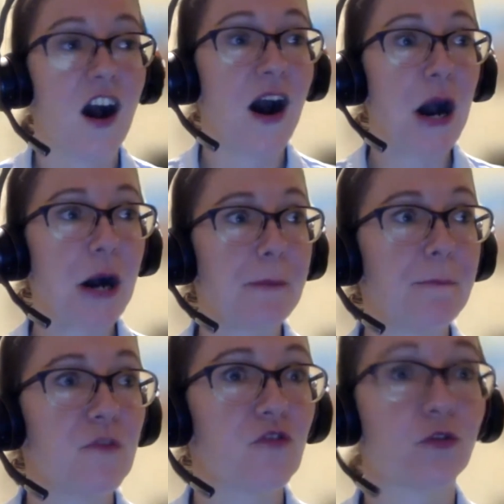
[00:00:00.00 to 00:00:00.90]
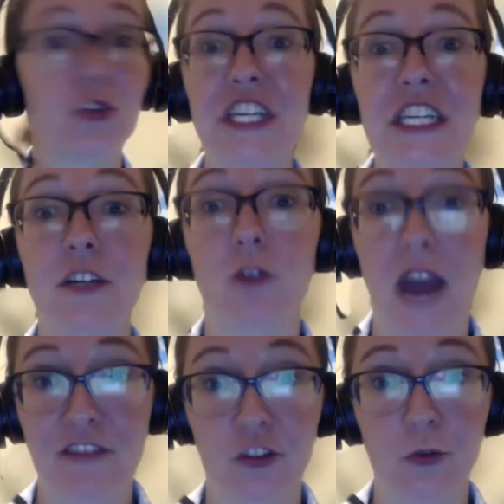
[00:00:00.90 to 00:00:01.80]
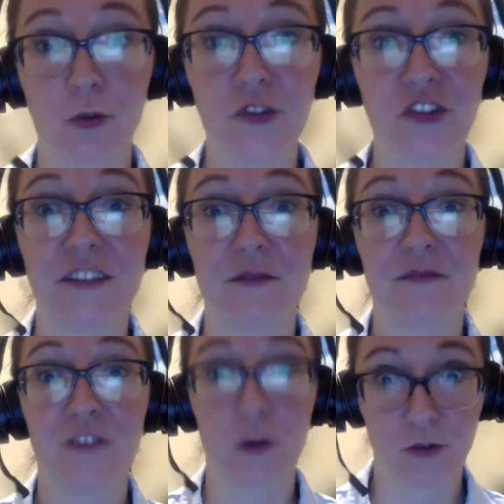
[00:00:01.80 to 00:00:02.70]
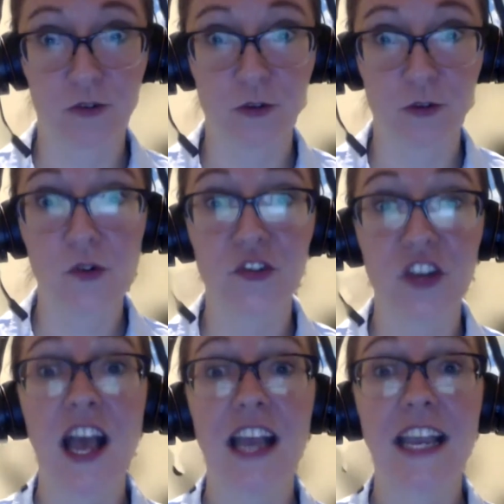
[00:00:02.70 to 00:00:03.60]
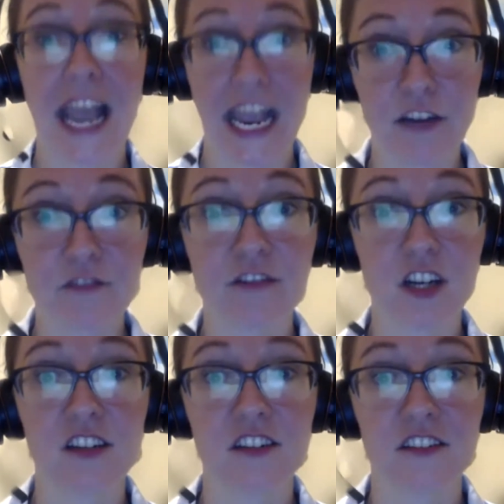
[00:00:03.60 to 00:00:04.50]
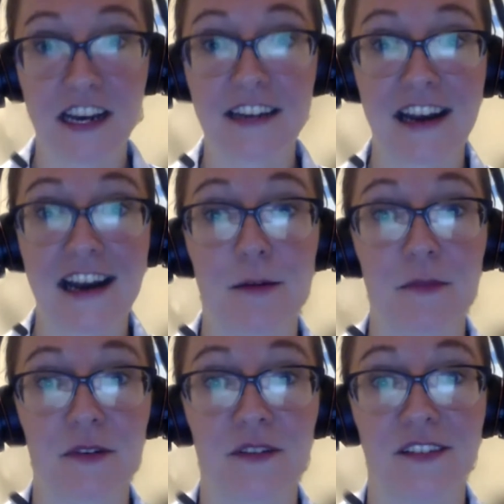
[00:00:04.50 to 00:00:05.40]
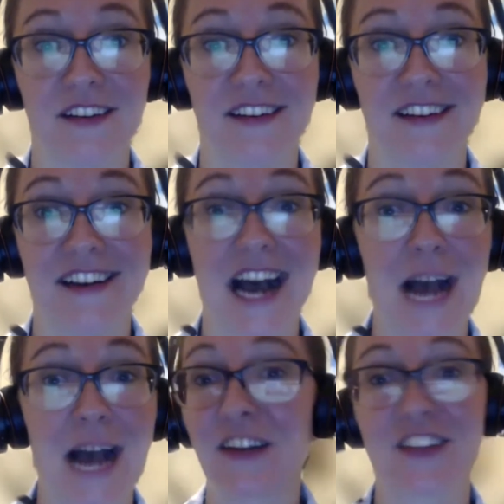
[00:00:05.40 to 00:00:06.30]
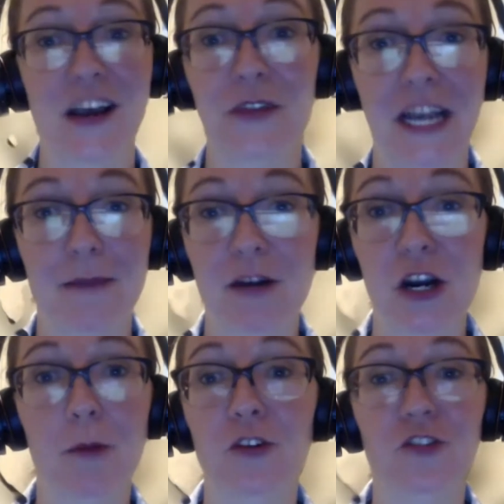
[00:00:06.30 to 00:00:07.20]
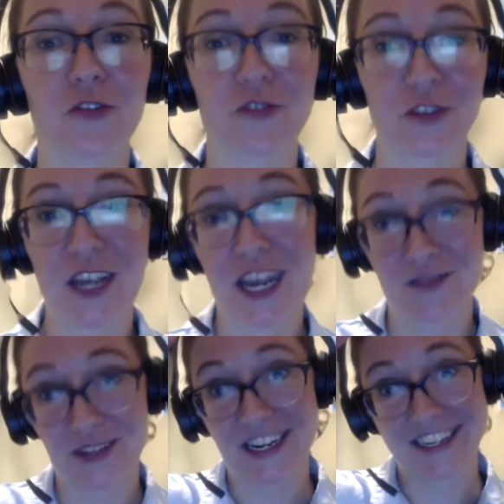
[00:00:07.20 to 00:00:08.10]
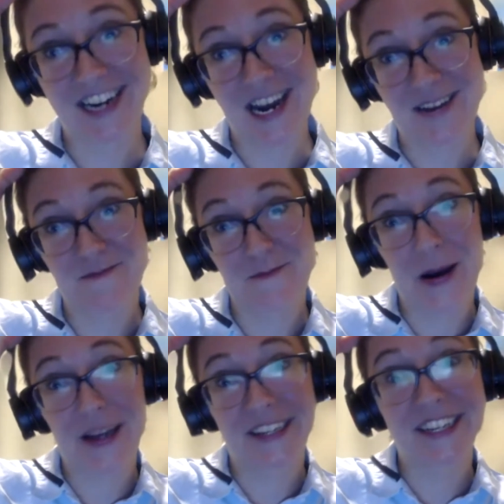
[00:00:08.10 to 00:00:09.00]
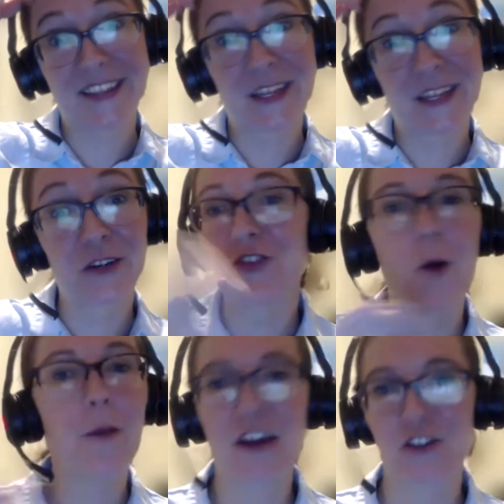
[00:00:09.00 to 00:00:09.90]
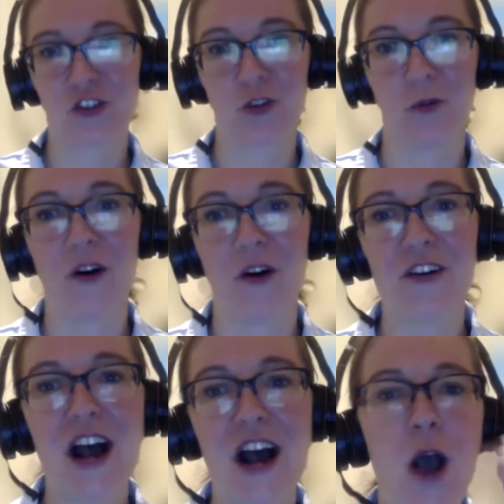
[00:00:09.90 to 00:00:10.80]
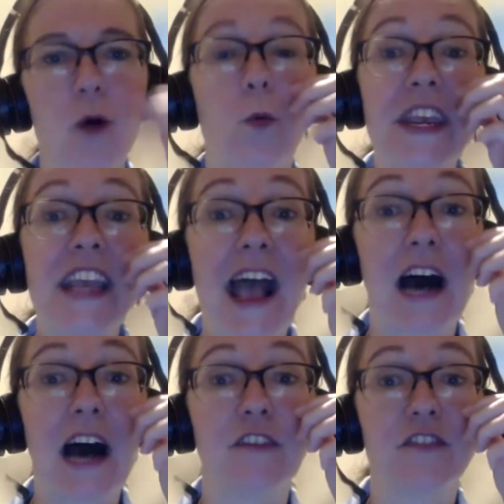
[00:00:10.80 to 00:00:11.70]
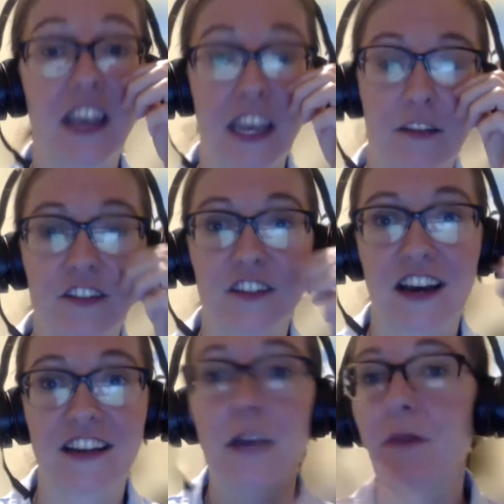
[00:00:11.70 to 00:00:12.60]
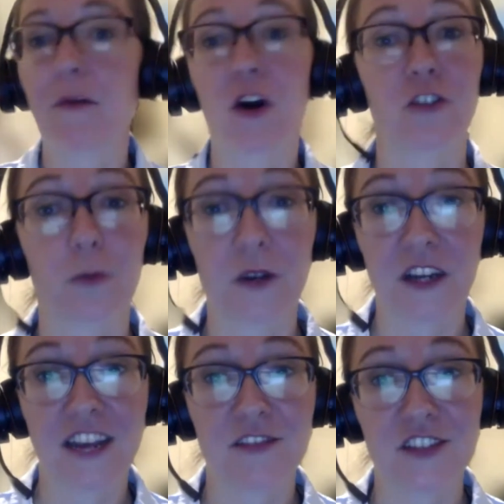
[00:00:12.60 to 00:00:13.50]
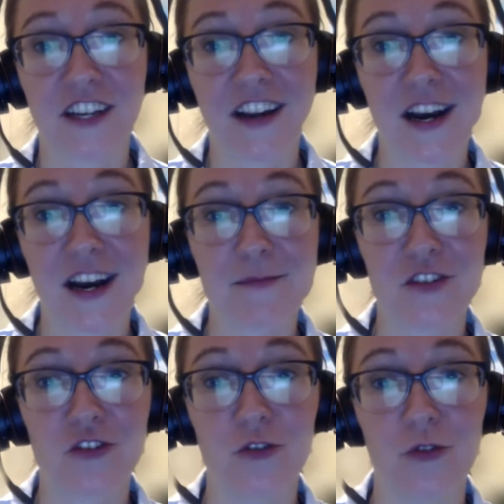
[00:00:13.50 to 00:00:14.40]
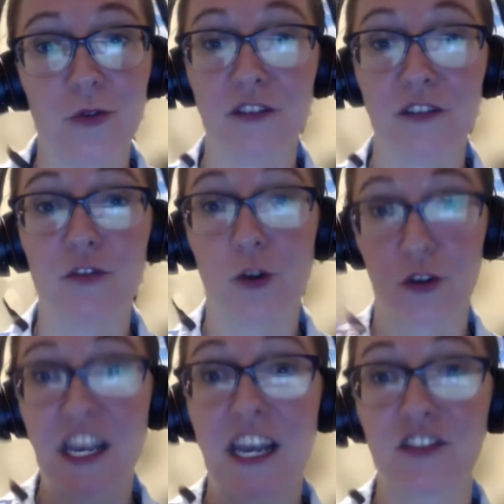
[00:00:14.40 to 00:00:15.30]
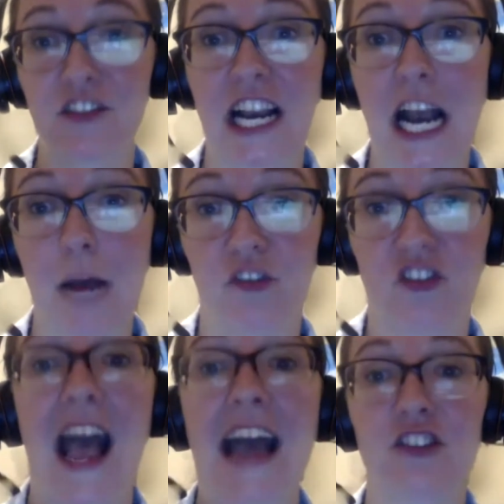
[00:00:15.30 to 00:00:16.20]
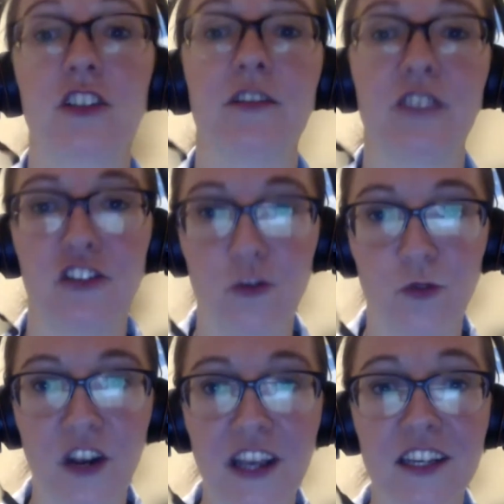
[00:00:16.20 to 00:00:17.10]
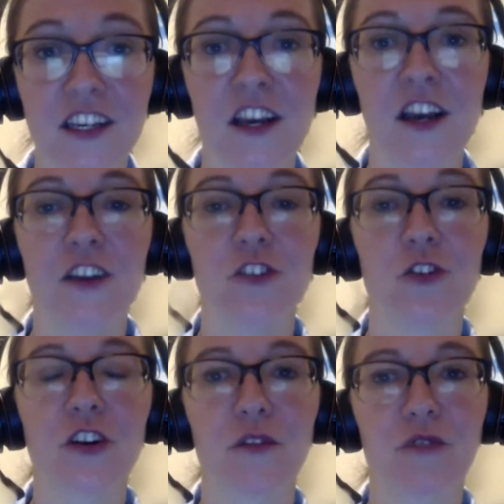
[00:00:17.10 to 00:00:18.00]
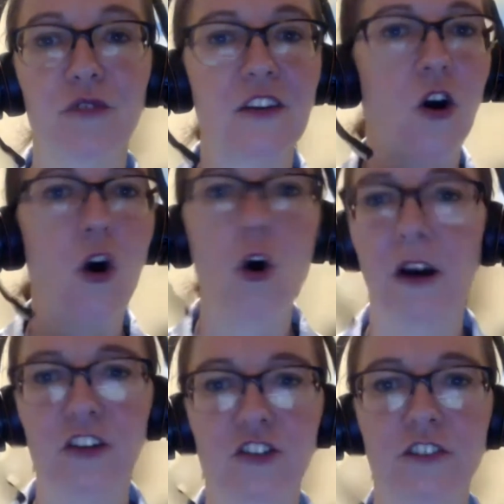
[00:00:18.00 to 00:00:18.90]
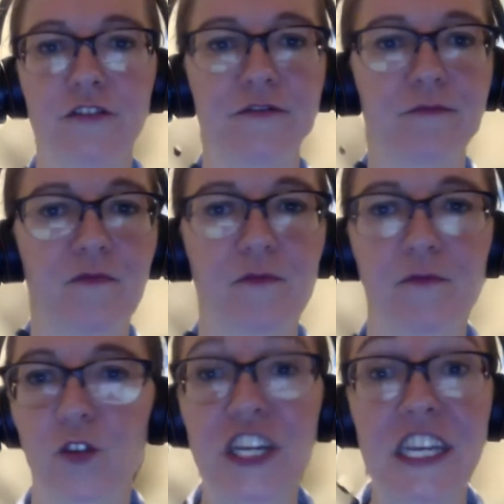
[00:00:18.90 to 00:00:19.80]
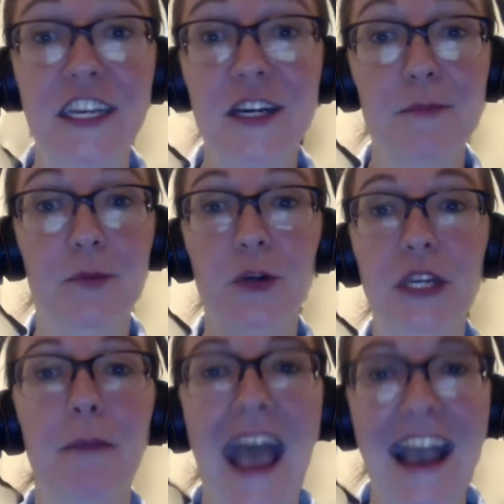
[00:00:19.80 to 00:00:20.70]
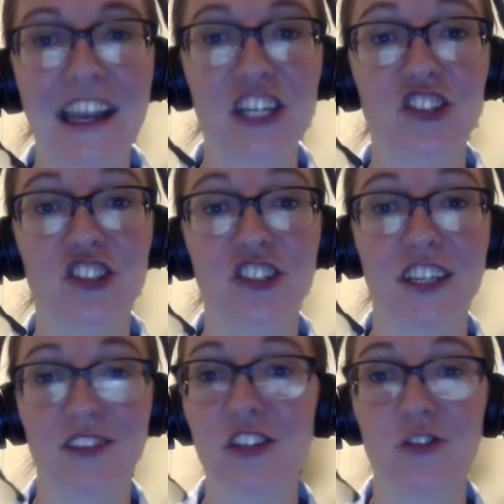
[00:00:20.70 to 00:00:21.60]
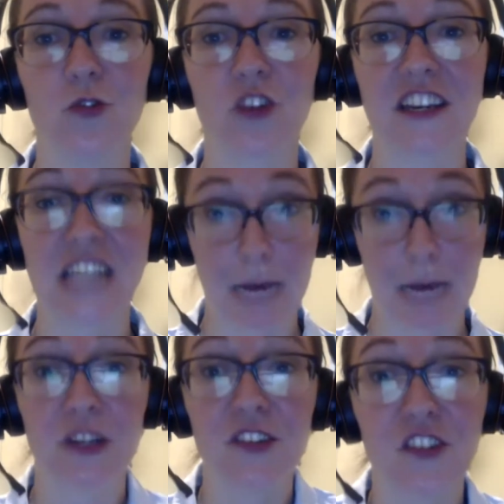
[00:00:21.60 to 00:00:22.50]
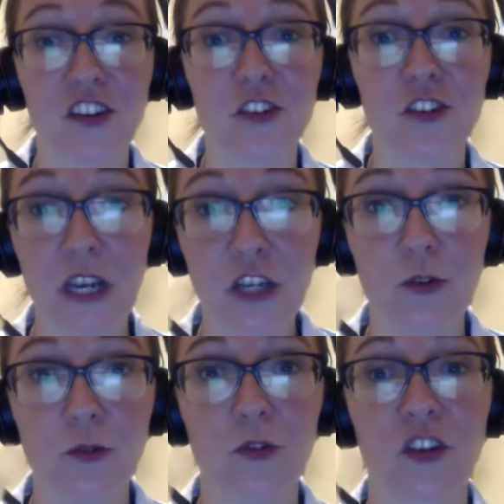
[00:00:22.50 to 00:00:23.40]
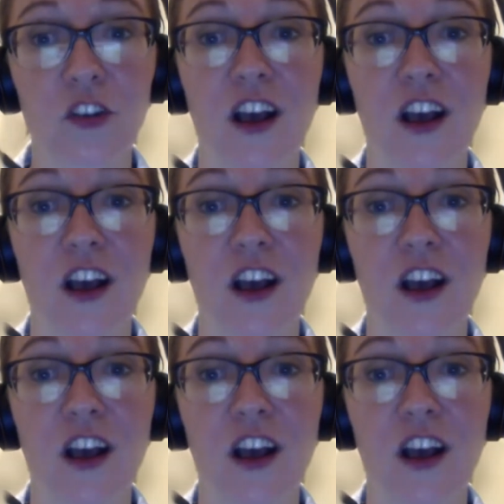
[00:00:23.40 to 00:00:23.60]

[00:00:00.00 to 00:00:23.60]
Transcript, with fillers: um, free graphic tools and photo tools, canva.com. I'm going to sound like I'm a commercial for canva.com, but there's no better tool. We have canva.com. We partnered with canva.com to, if you go to canva.com slash giving Tuesday, you're going to find a whole bunch of free pre-packaged Giving Tuesday templates that you can use